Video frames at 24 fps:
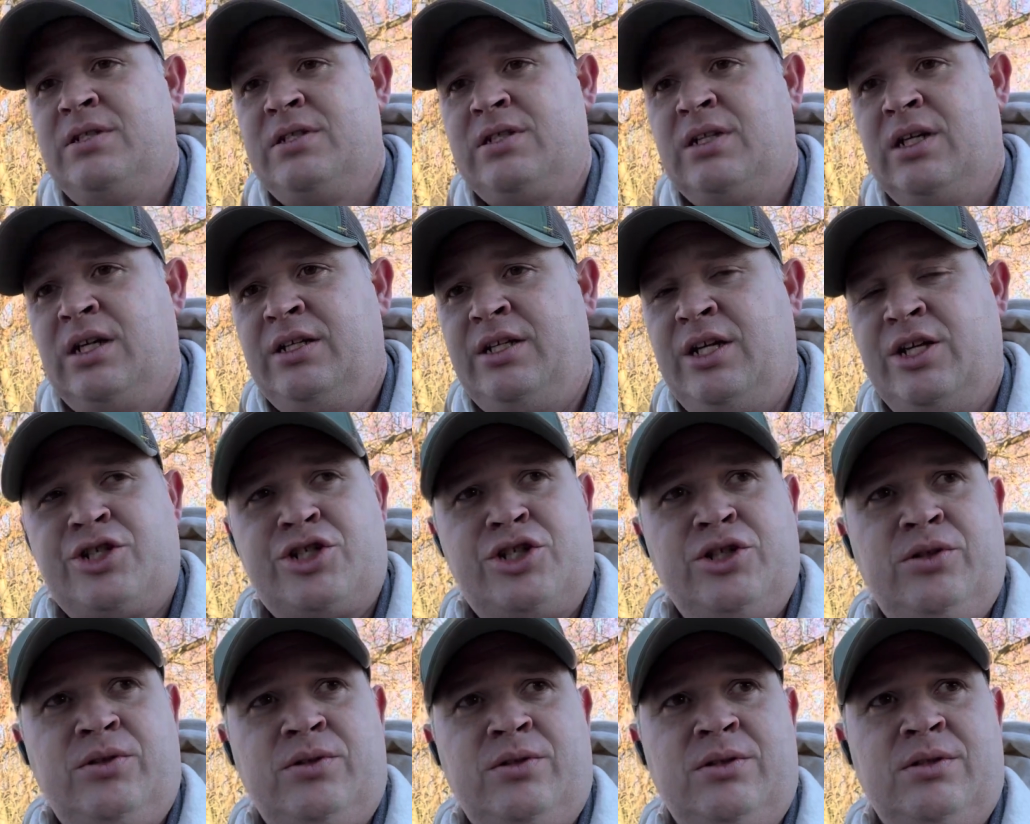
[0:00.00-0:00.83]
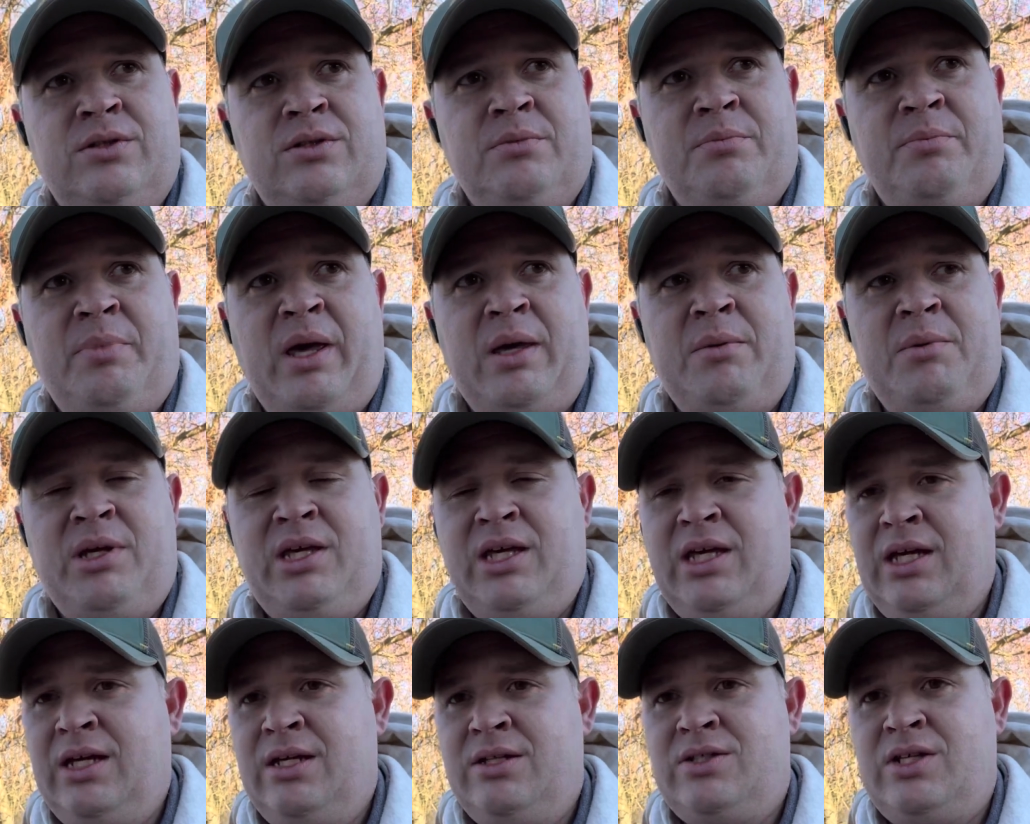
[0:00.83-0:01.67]
additional baby
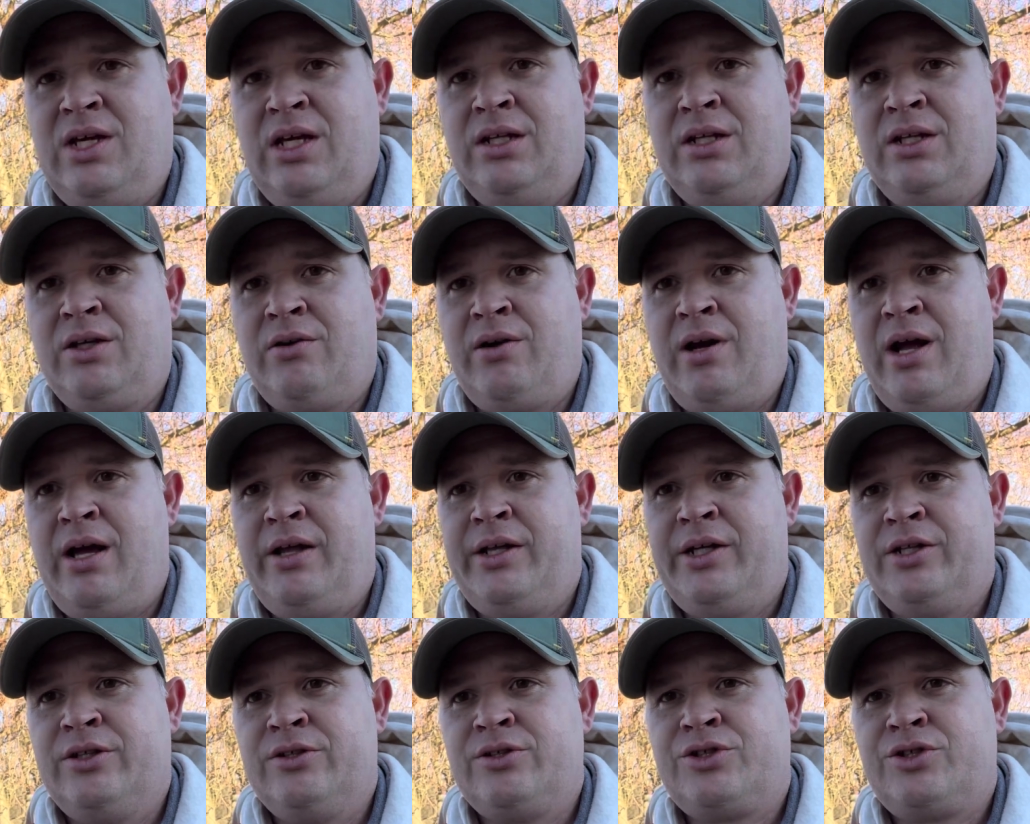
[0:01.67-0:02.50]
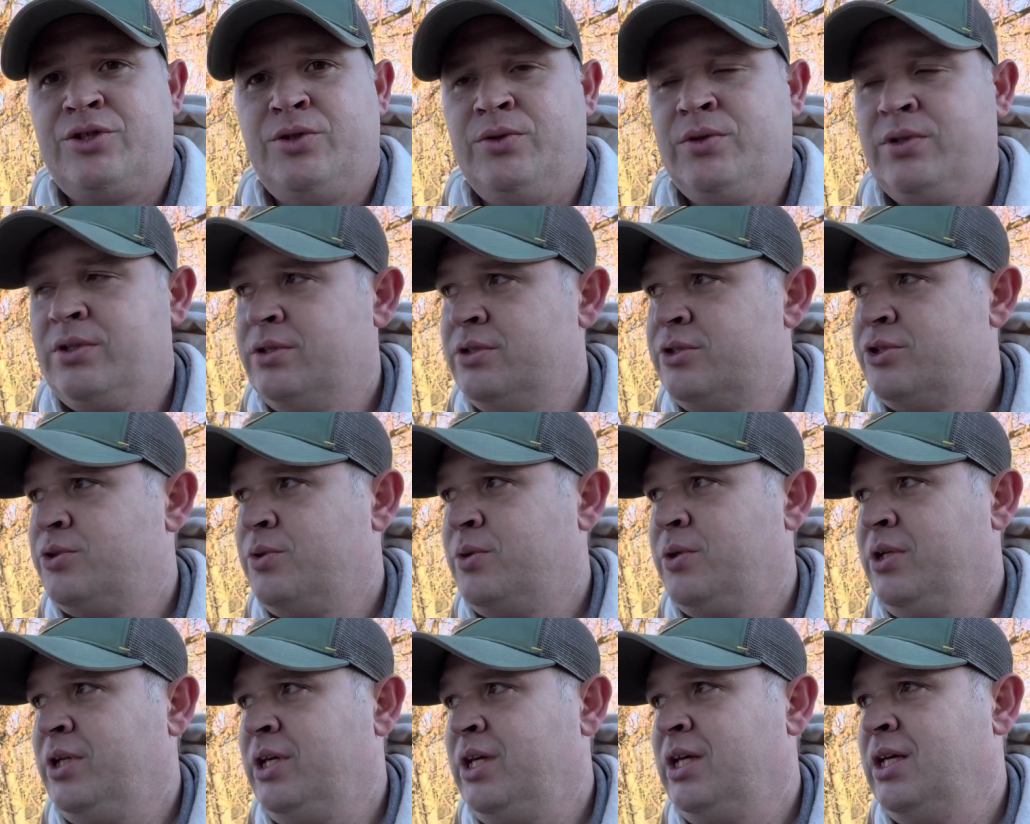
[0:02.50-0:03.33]
kids hitting the ground here
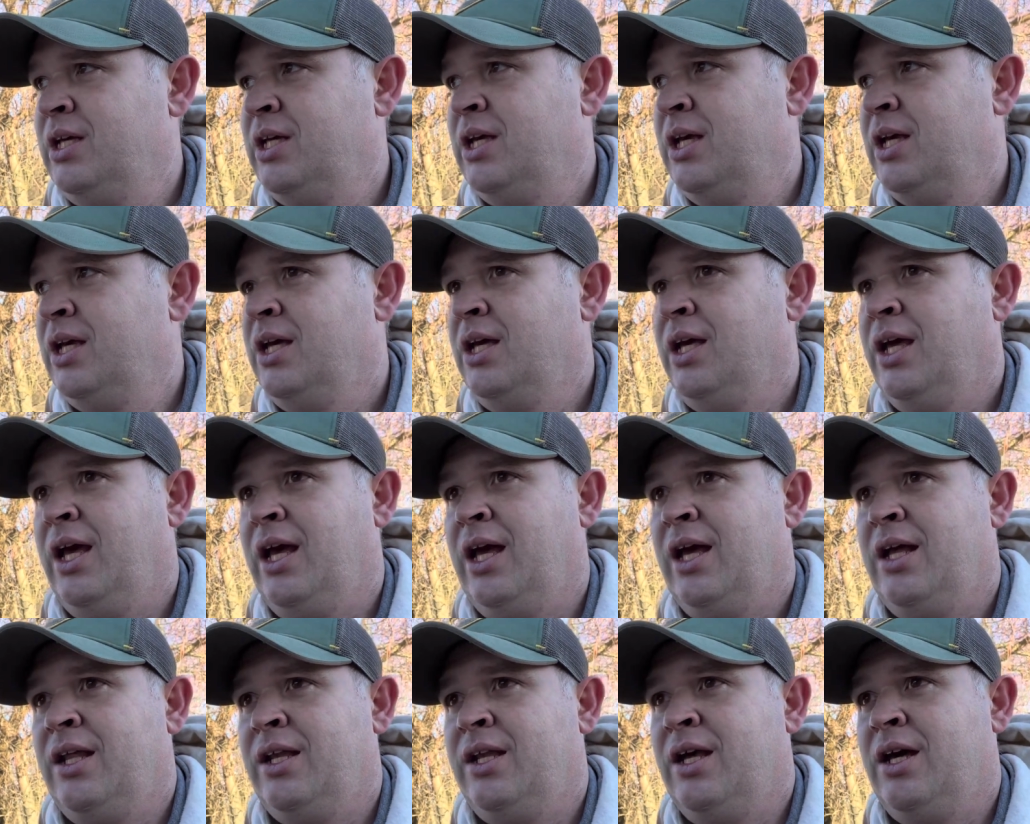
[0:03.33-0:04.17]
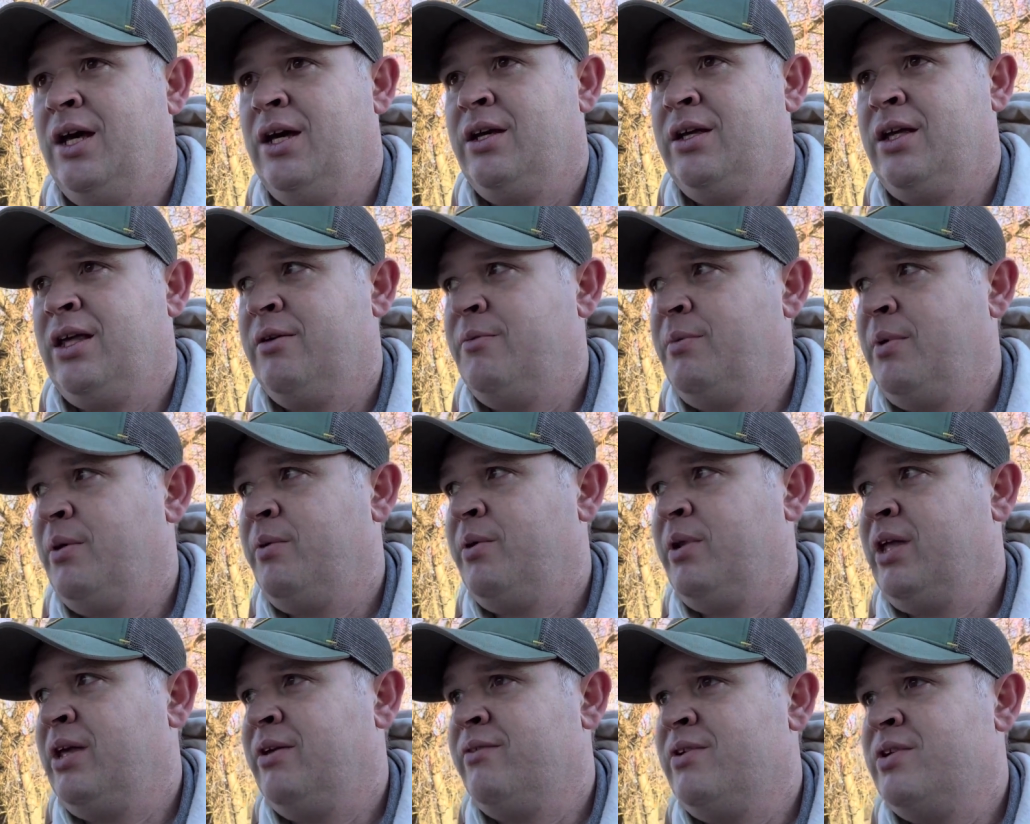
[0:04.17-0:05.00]
shortly, and be able to
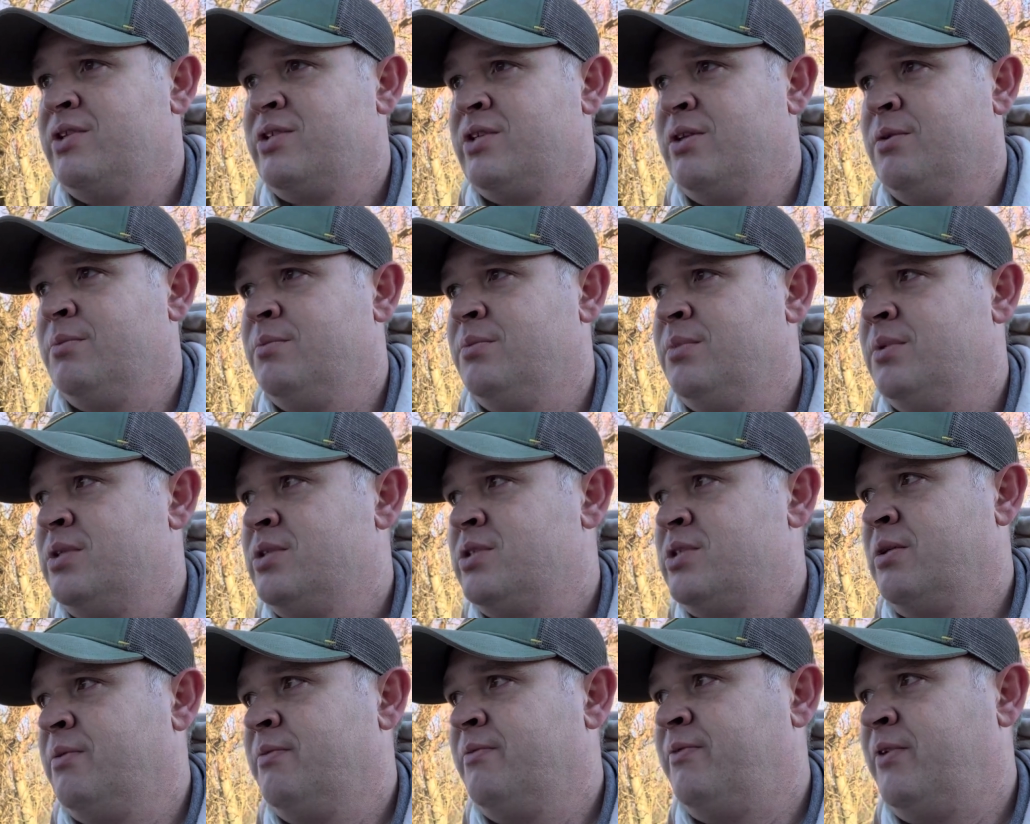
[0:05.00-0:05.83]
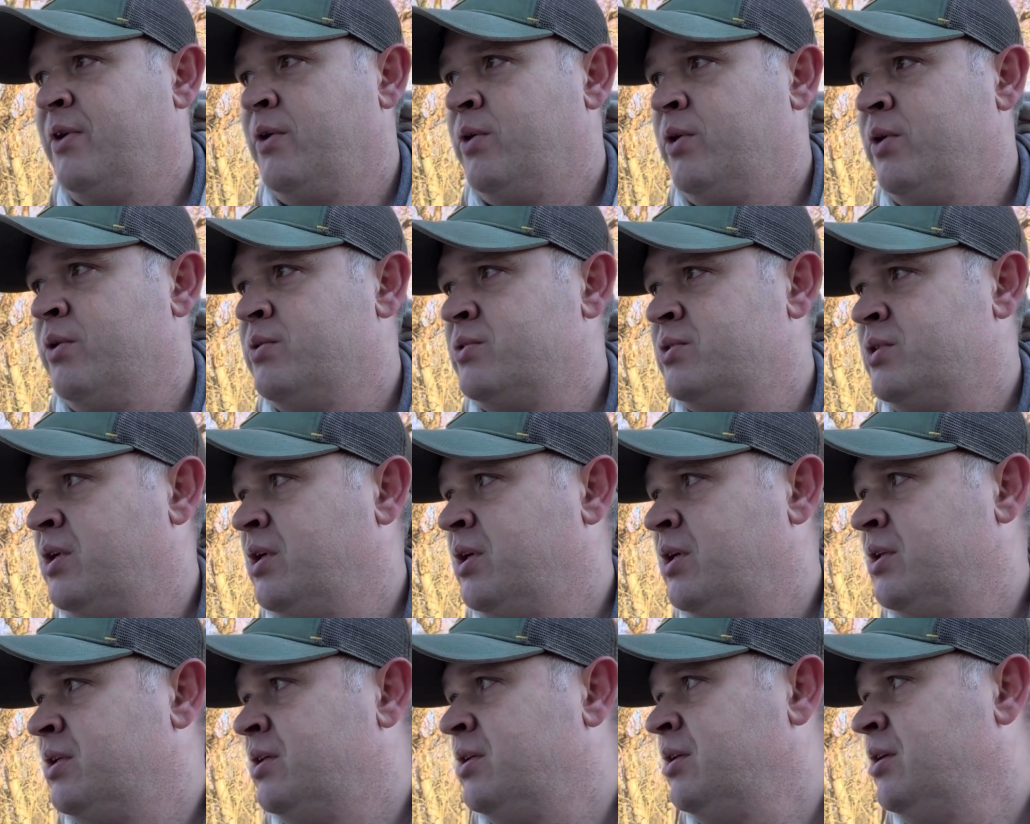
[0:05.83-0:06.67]
give you some photos
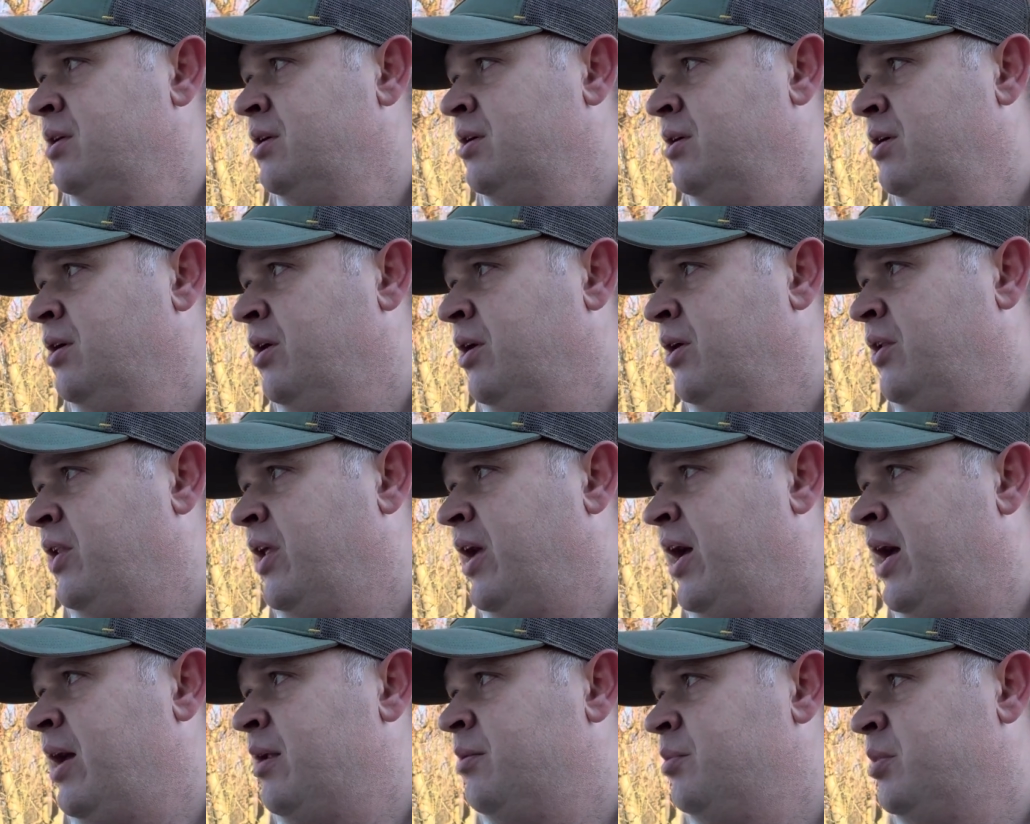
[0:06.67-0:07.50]
on that.